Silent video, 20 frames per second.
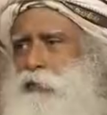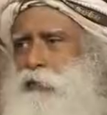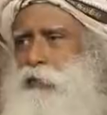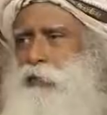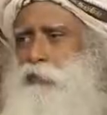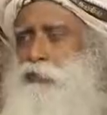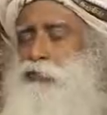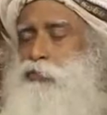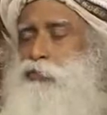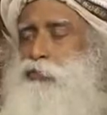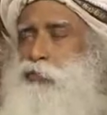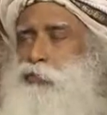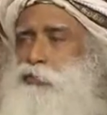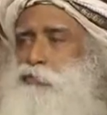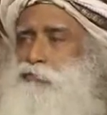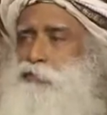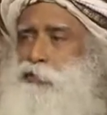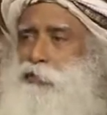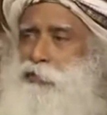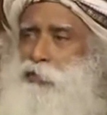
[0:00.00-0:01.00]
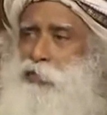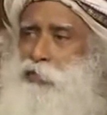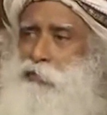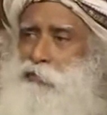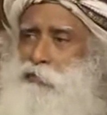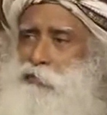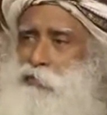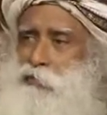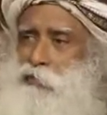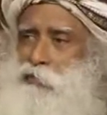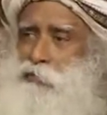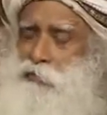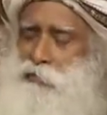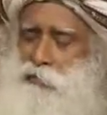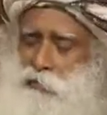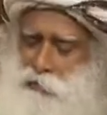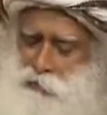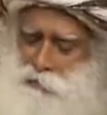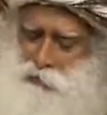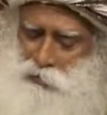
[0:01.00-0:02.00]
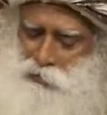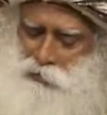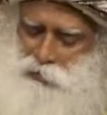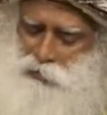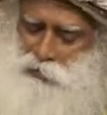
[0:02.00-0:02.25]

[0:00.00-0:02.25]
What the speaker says: If you don't fix anything, but